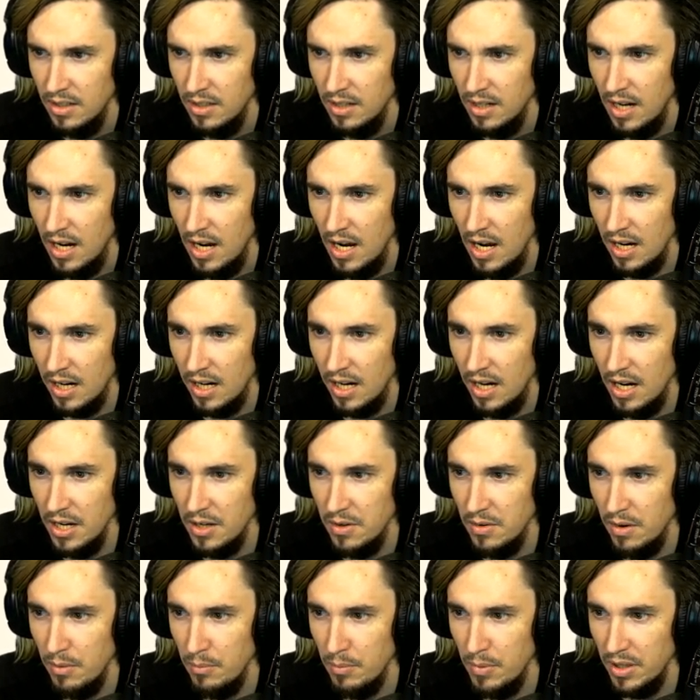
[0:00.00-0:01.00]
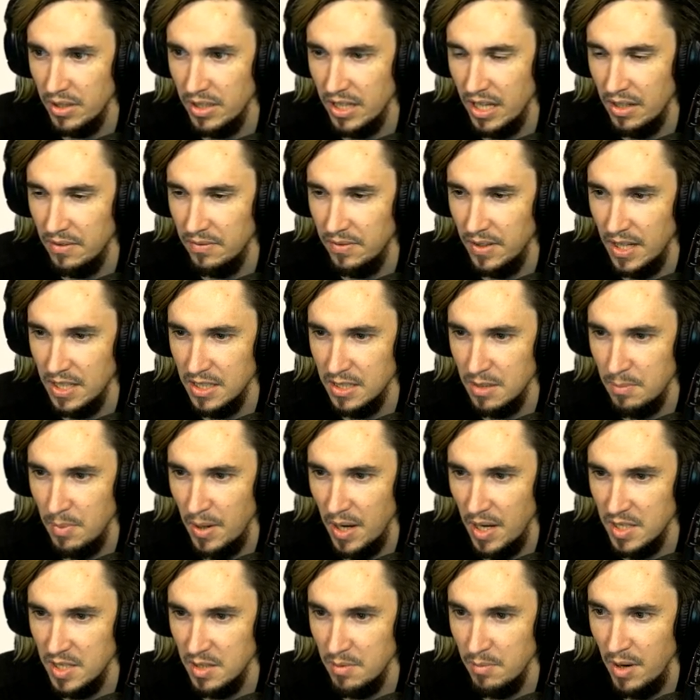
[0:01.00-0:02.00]
Ah, got you. I'm not that fancy
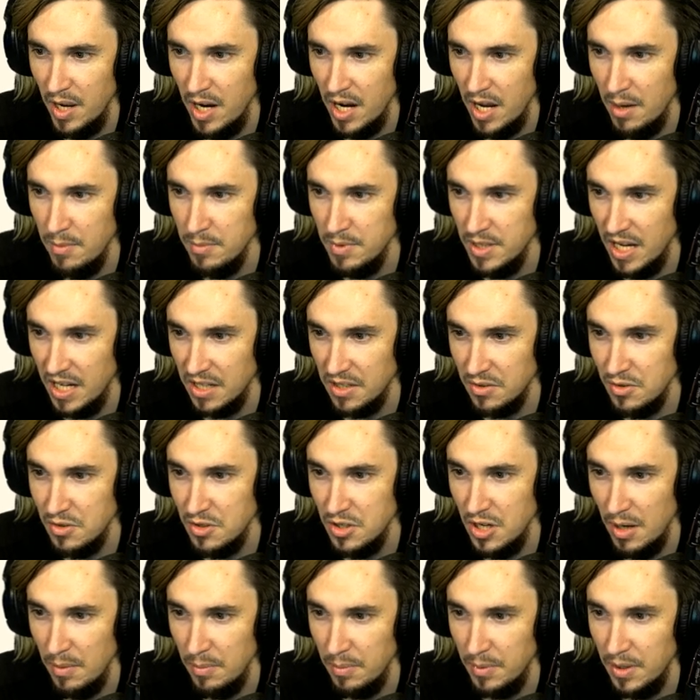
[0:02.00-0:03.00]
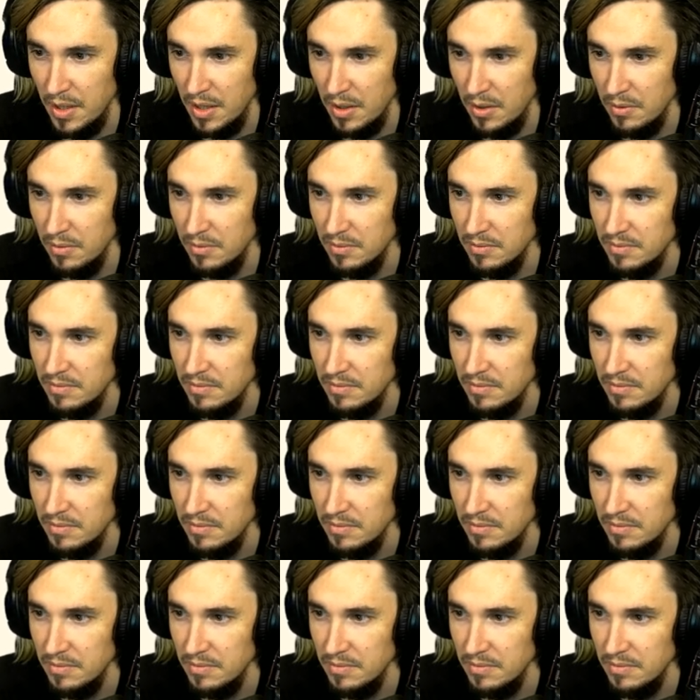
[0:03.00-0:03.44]
pantsy. My name's actually Shep, though.